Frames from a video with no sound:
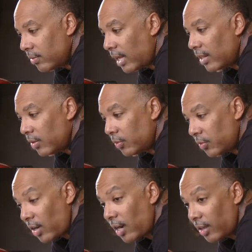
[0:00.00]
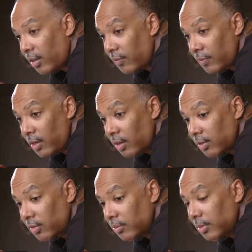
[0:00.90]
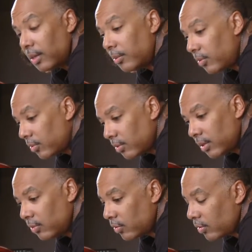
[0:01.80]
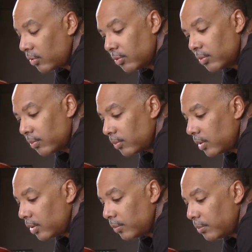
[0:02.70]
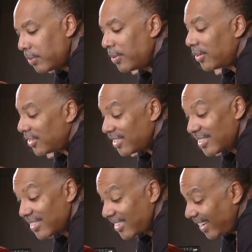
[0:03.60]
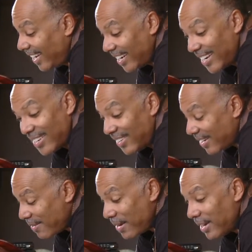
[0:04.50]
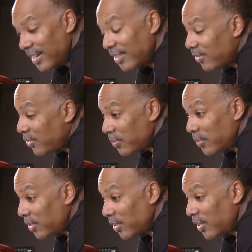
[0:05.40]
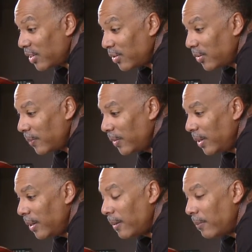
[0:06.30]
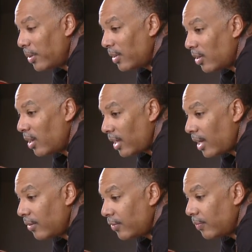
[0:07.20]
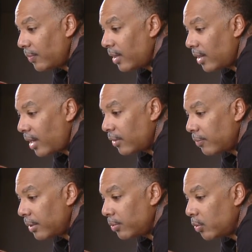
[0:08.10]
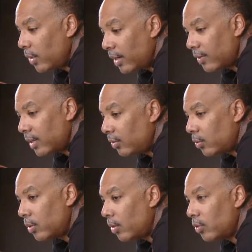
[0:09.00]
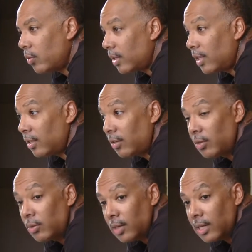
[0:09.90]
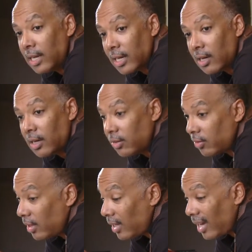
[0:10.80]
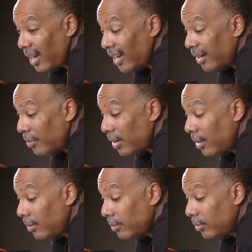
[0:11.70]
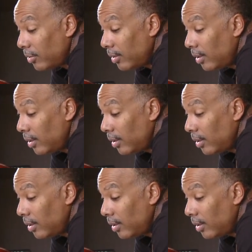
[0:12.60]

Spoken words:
Not that it was entirely their fault, because sometimes it's just, people are just, they come out and they just do what they're going to do. But there are a lot of people who have kids who don't do what they need to do, and that causes a lot of problems.